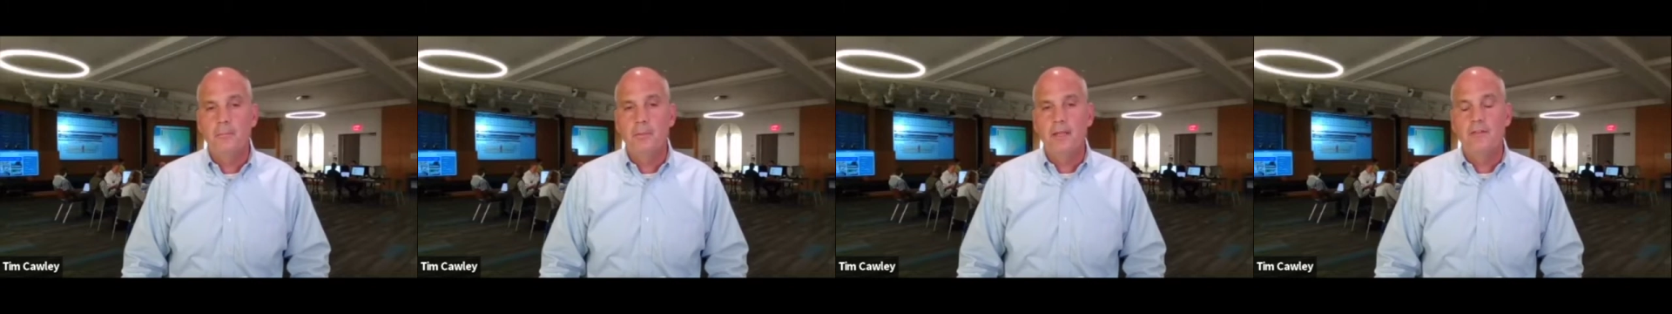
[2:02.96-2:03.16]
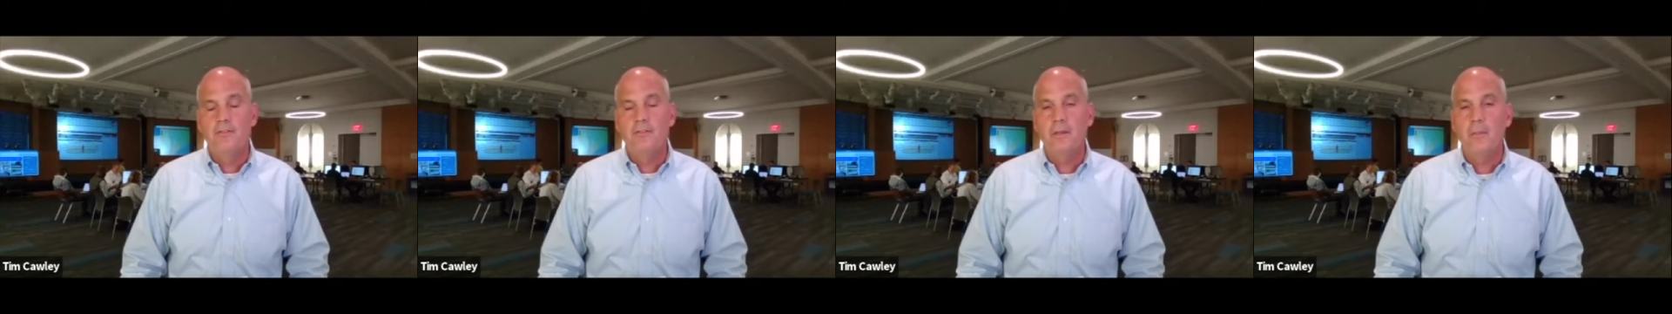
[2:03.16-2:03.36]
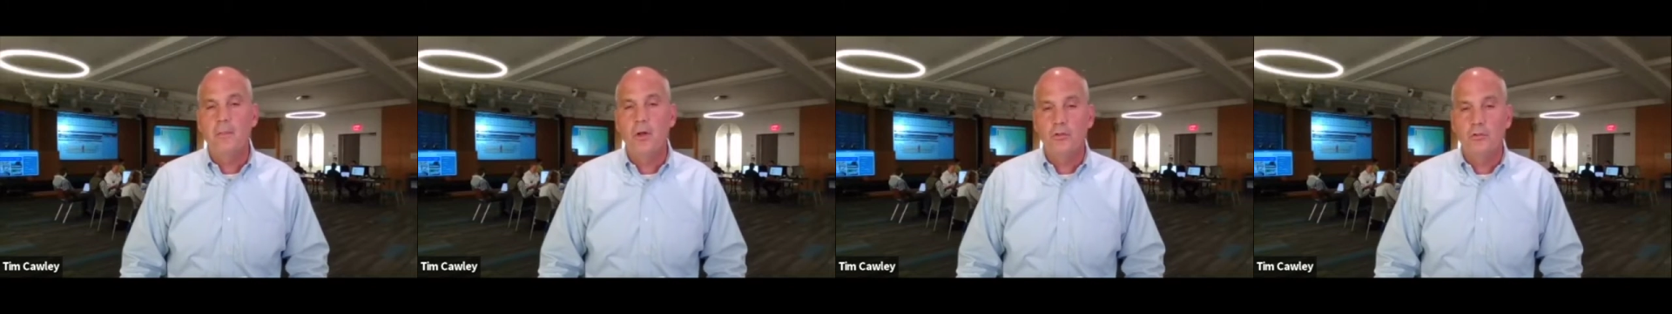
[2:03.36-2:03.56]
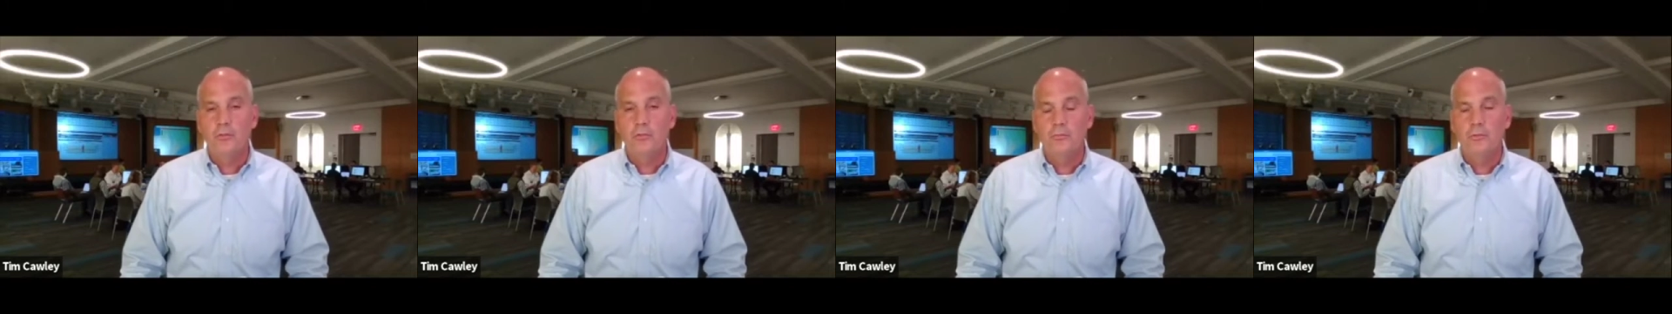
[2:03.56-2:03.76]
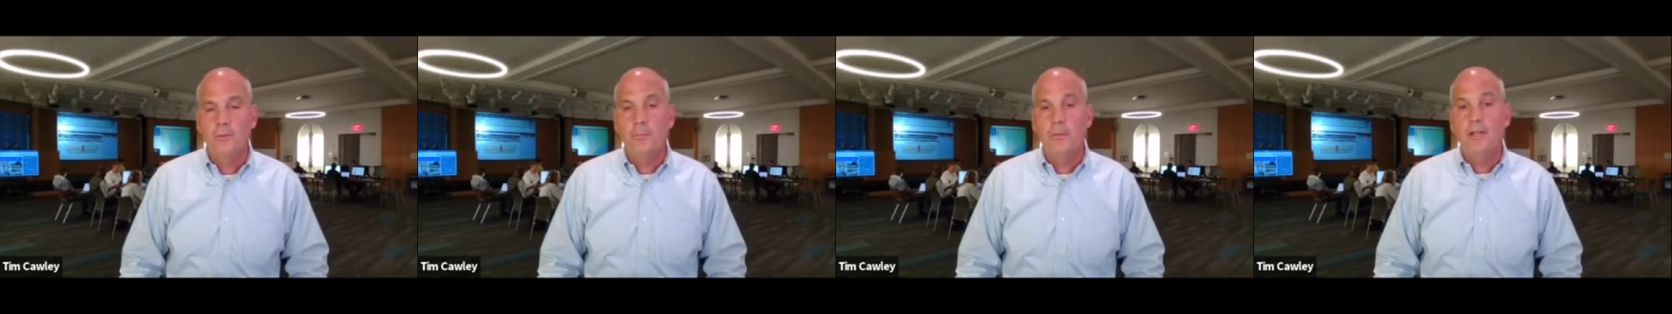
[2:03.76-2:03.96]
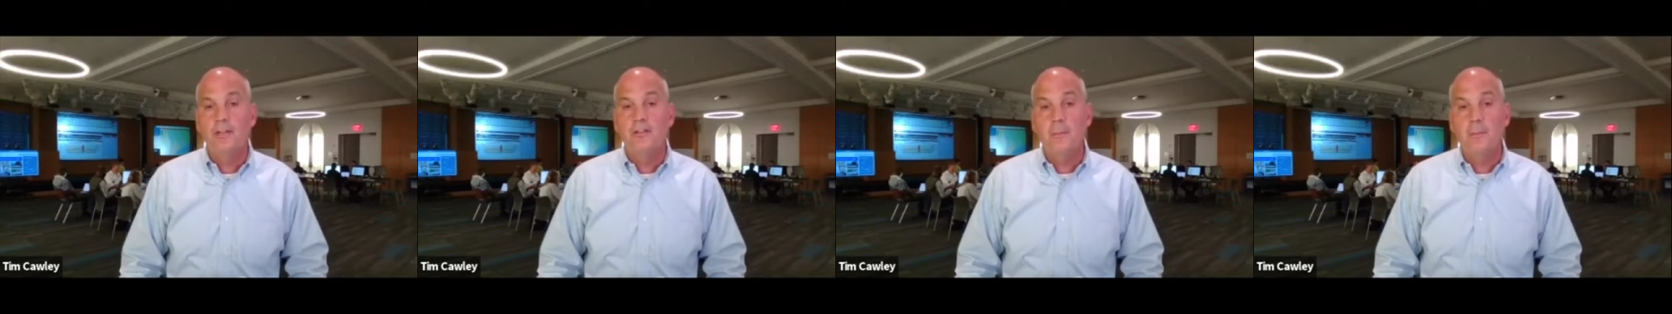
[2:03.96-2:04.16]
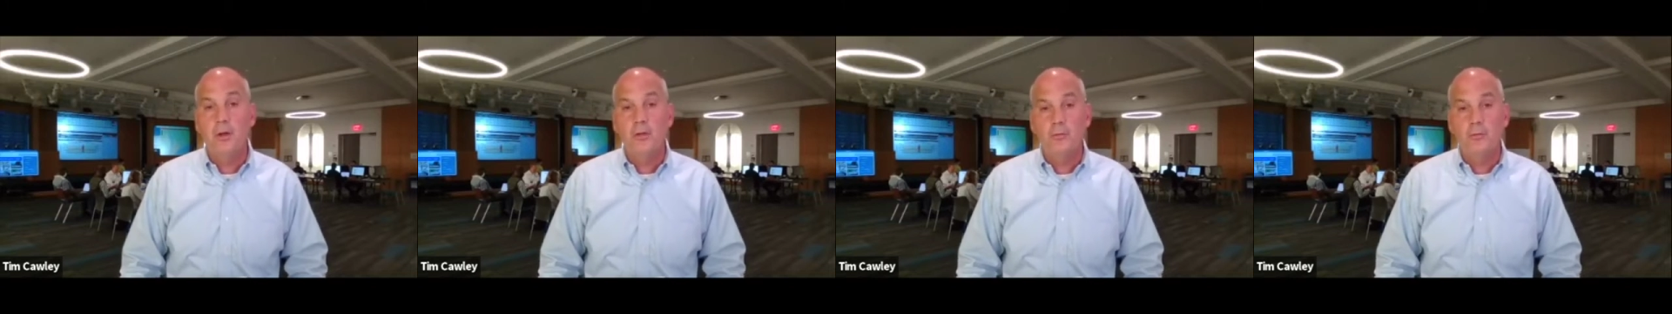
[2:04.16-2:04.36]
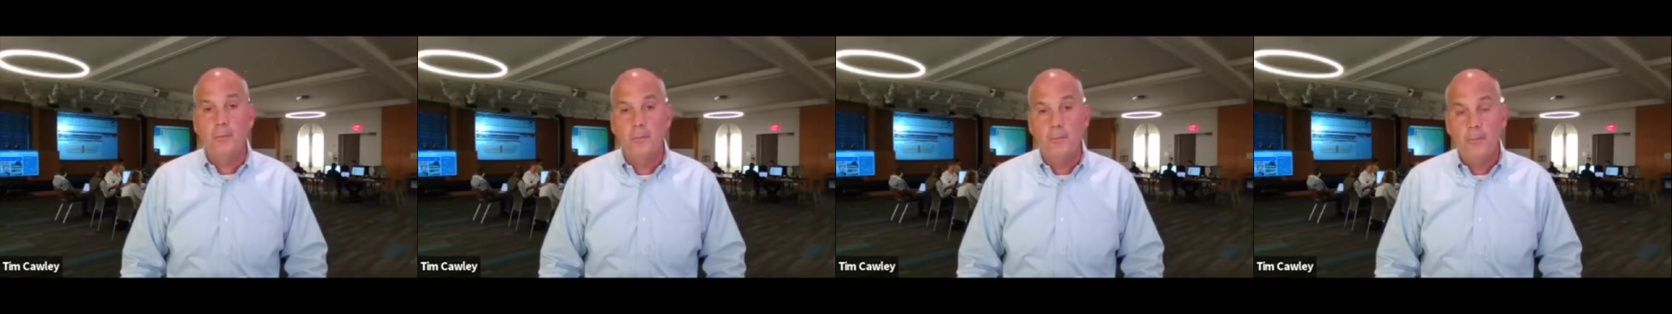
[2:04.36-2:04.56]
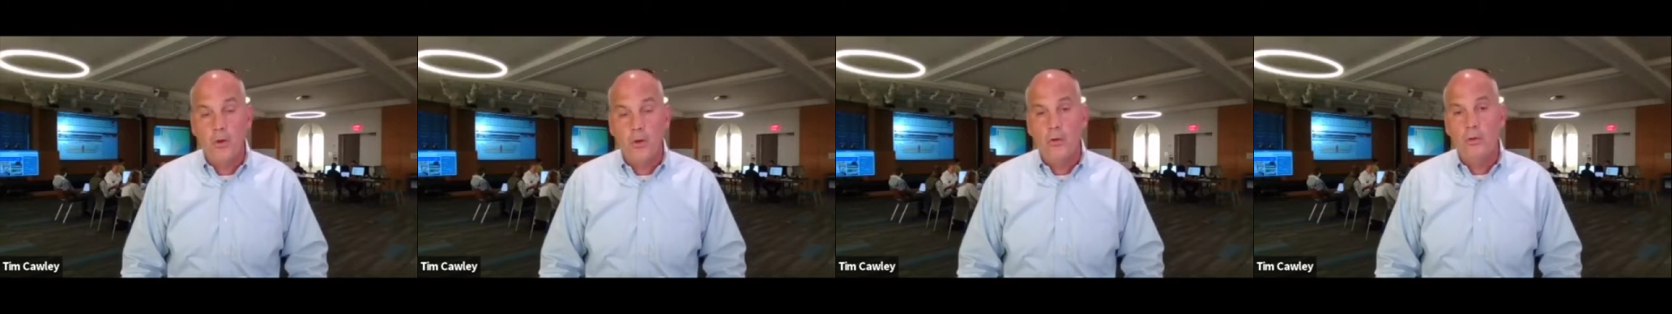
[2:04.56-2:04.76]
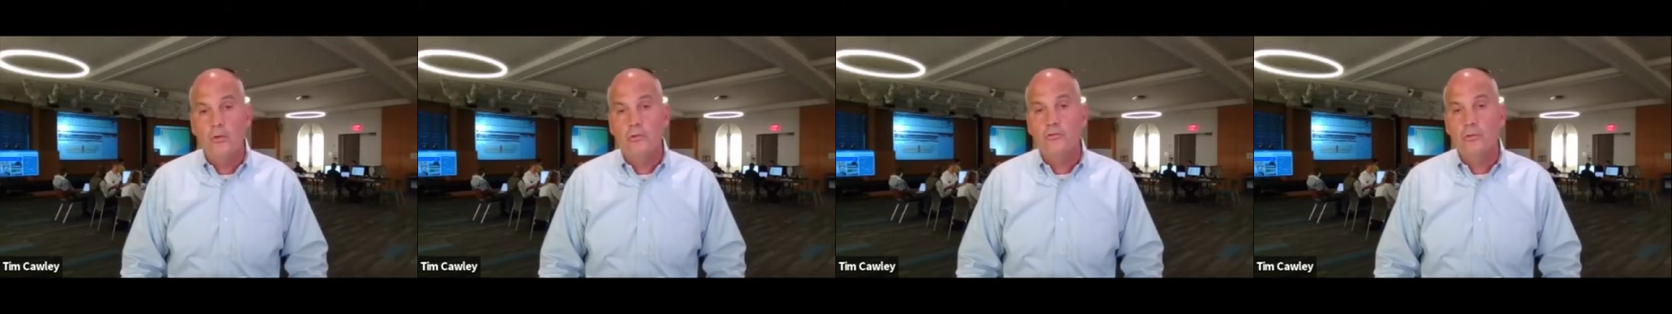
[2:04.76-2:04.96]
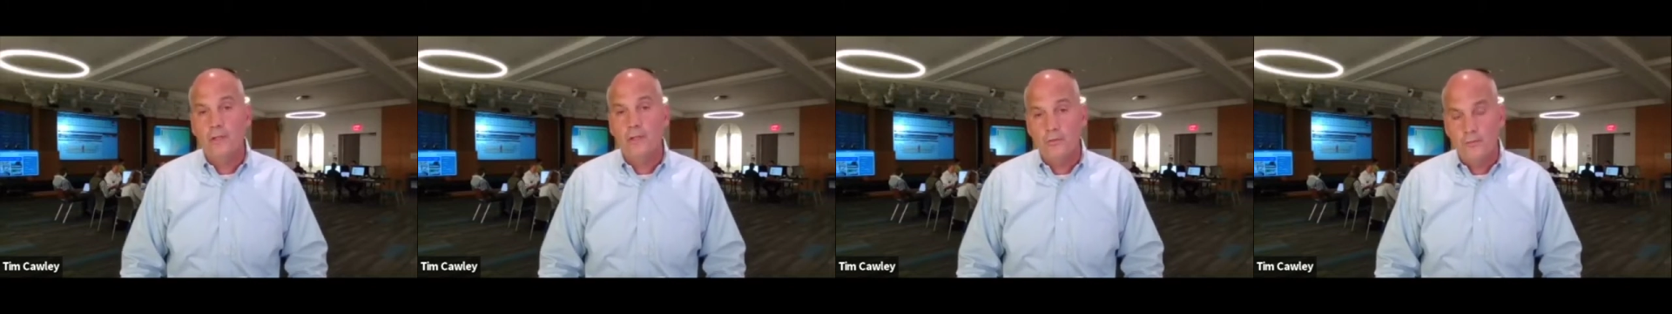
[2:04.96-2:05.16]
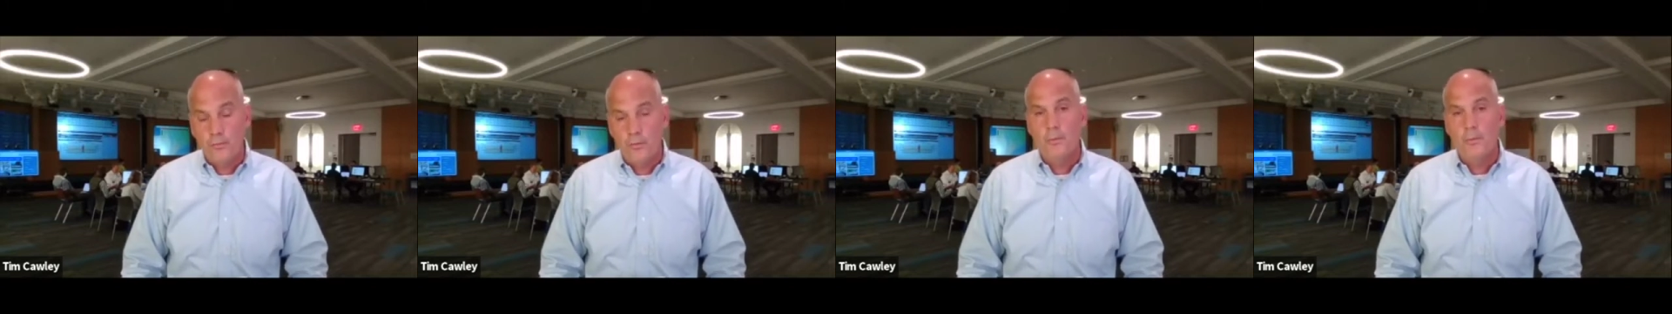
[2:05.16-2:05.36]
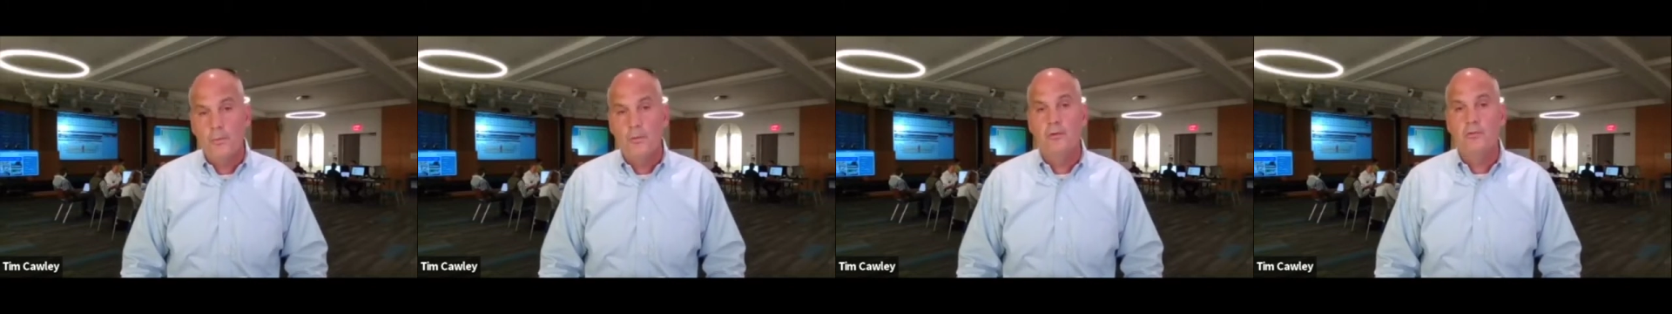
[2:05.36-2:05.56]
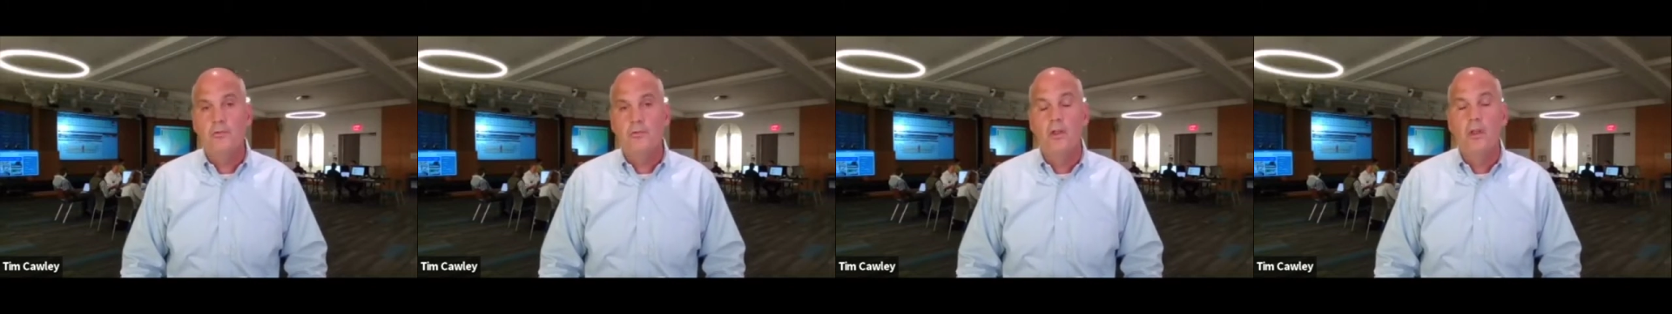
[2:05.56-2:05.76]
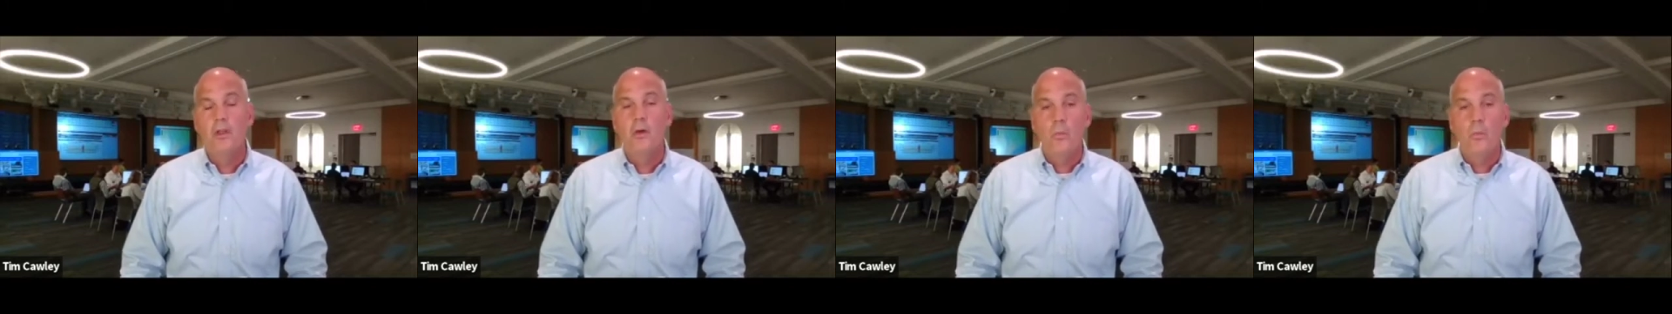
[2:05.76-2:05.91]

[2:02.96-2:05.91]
replacing multiple poles, transformers,